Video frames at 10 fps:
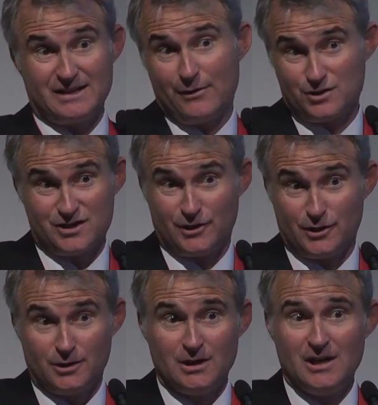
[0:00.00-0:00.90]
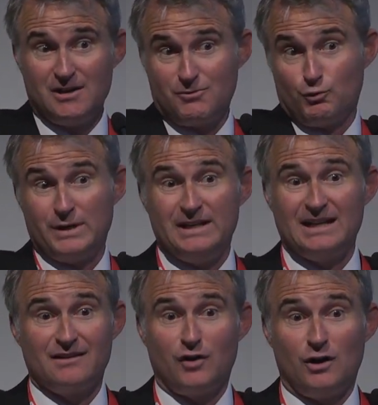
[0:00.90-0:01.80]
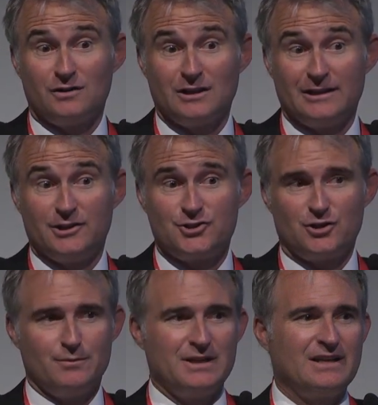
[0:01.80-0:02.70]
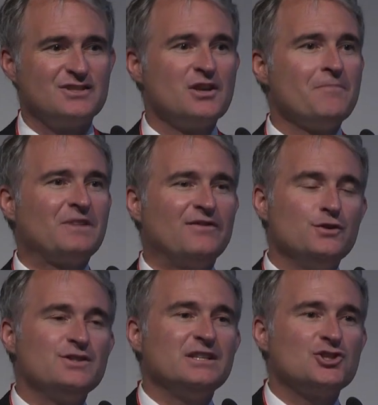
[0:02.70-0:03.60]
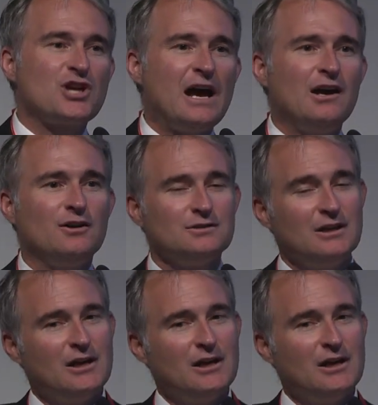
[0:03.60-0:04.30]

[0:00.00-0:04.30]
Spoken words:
That was their reading of all the literature, because if you see a child